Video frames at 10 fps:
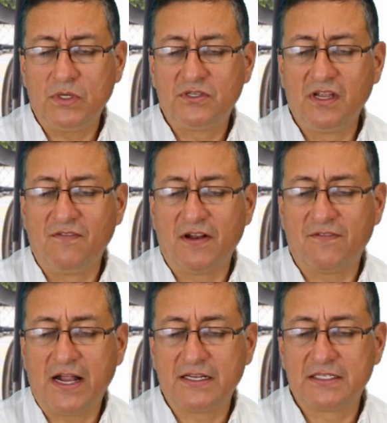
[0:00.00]
with
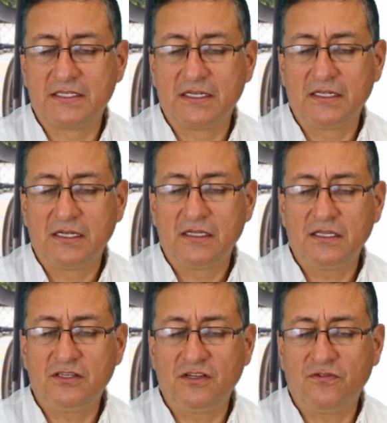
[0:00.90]
silver brass.
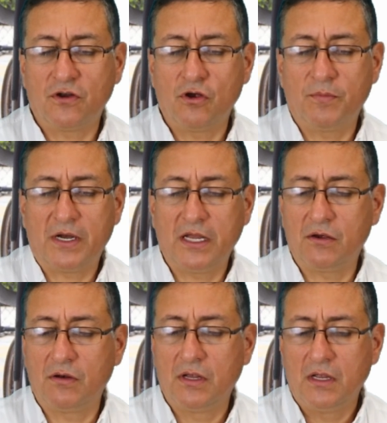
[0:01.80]
This is for copper
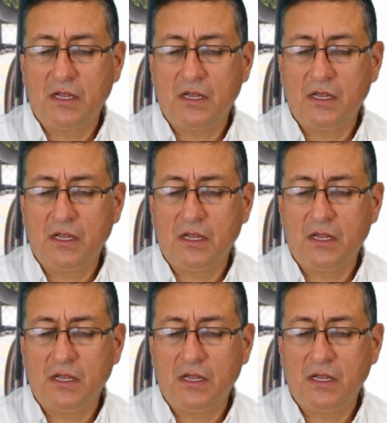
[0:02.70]
nickel.